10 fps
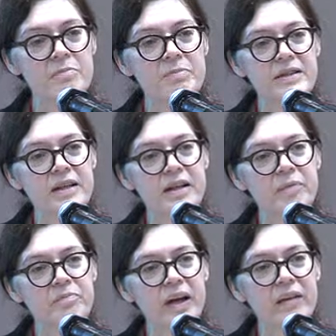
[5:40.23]
But I
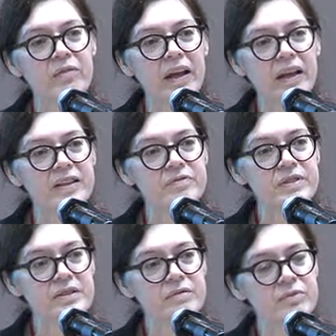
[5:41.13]
will end
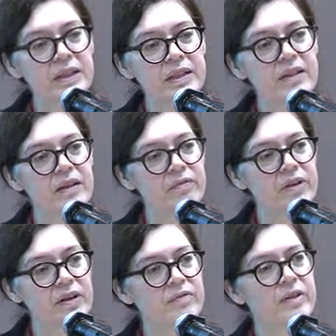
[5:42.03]
with really a
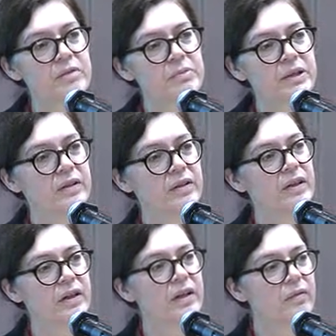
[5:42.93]
very, very big
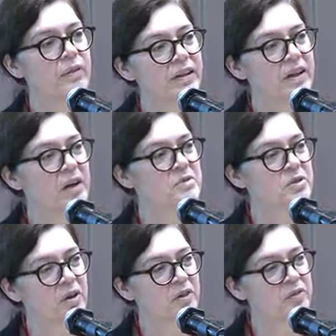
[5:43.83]
welcome
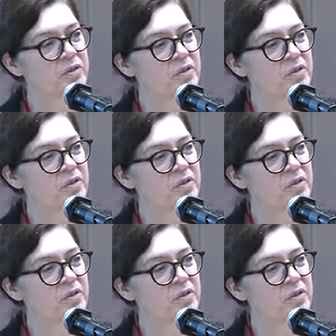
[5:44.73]
to all of you.